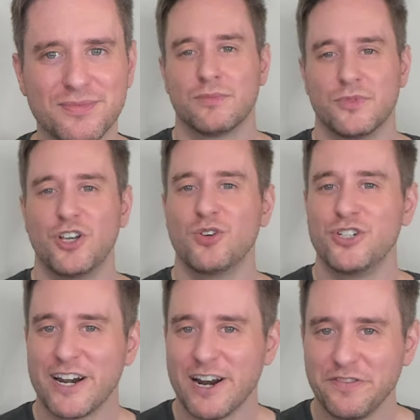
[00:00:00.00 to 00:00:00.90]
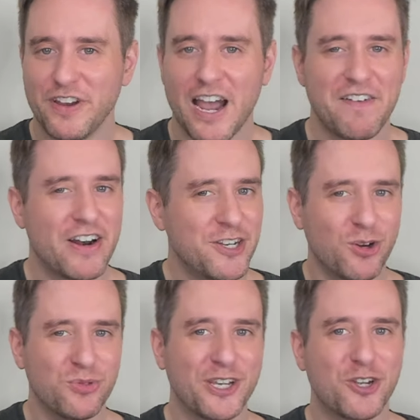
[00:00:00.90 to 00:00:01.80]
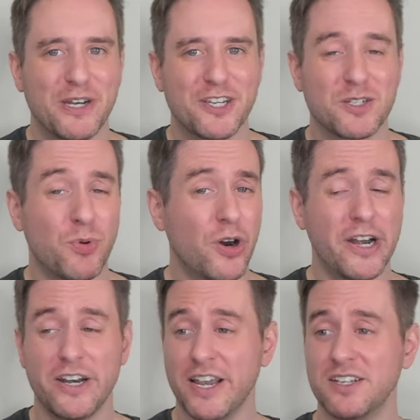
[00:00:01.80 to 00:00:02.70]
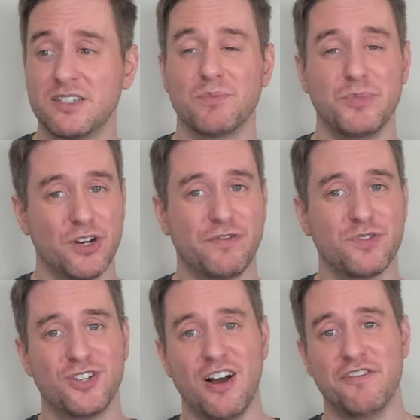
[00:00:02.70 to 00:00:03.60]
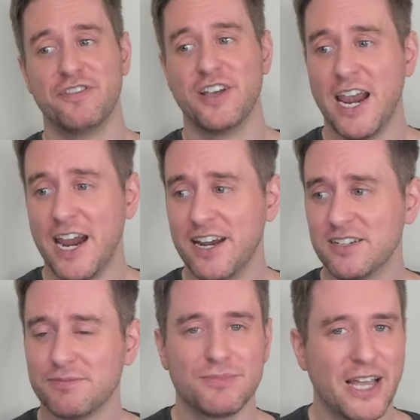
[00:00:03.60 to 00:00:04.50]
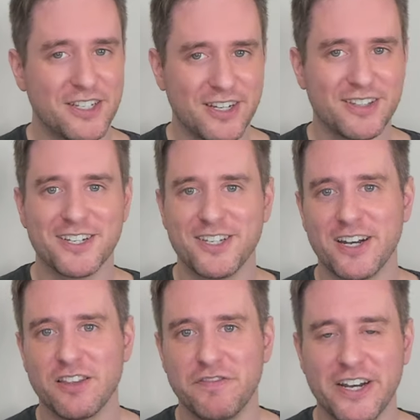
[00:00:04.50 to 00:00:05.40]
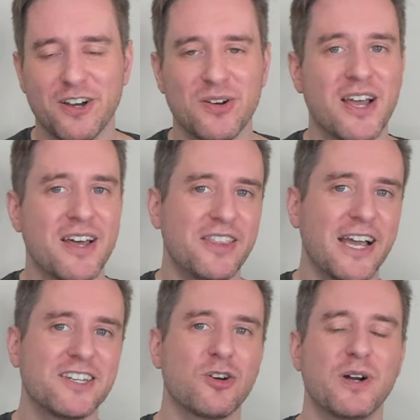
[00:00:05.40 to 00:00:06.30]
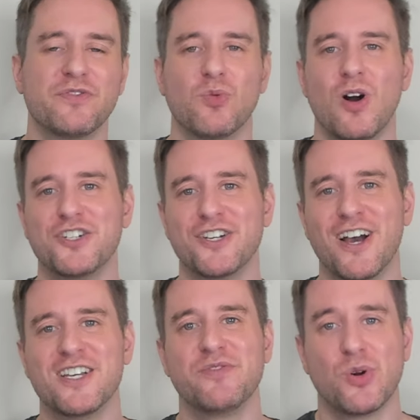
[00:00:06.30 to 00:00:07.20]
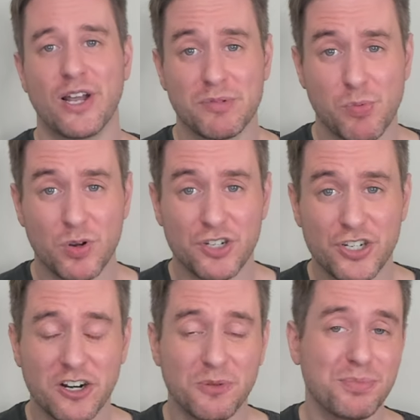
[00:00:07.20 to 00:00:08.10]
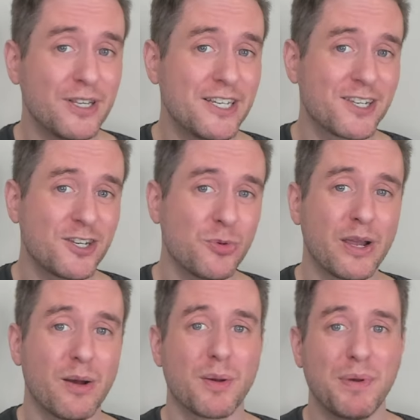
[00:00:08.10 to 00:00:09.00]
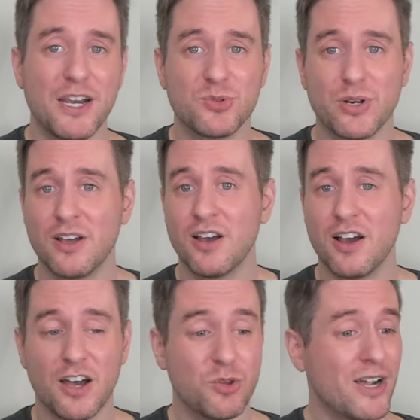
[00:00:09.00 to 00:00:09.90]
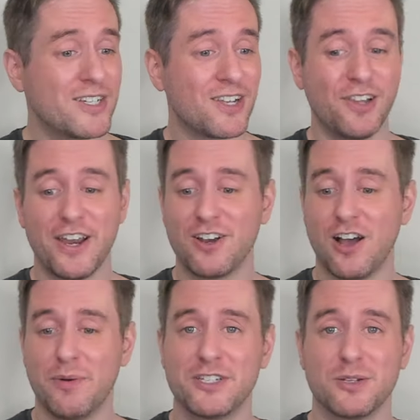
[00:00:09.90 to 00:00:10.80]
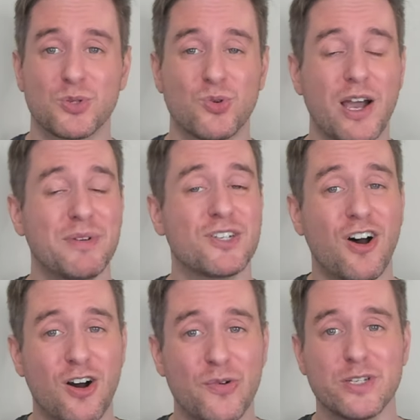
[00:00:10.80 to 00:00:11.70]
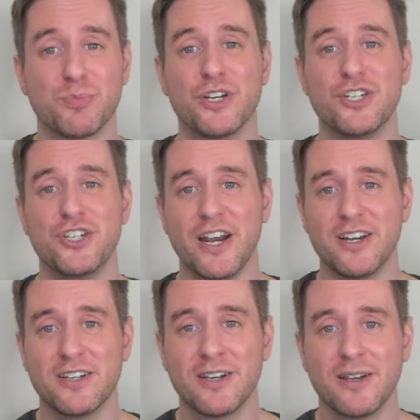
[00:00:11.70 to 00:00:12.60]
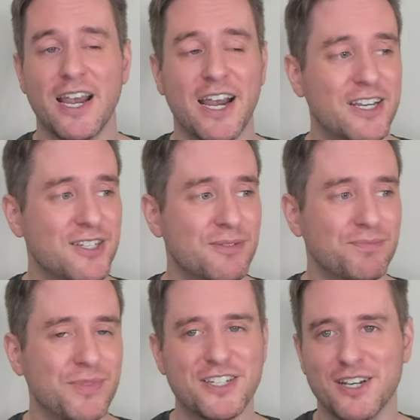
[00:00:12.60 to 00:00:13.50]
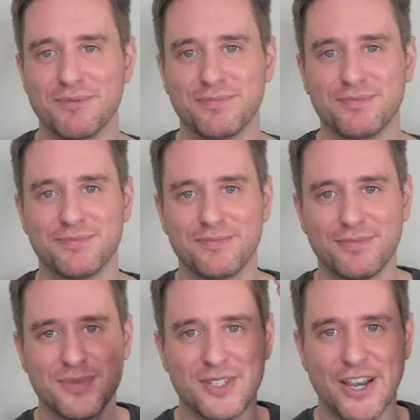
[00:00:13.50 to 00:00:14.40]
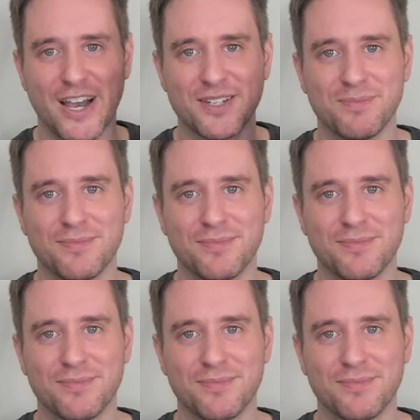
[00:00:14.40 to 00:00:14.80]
So check it out if you haven't. I don't think you'll be disappointed. It's beautiful stuff. And that's it. That's the end of the video. Thanks so much for watching, guys. If you want to help support the channel, please consider becoming a patron. Otherwise, like, comment, subscribe. It's always appreciated. And that's it. See you guys.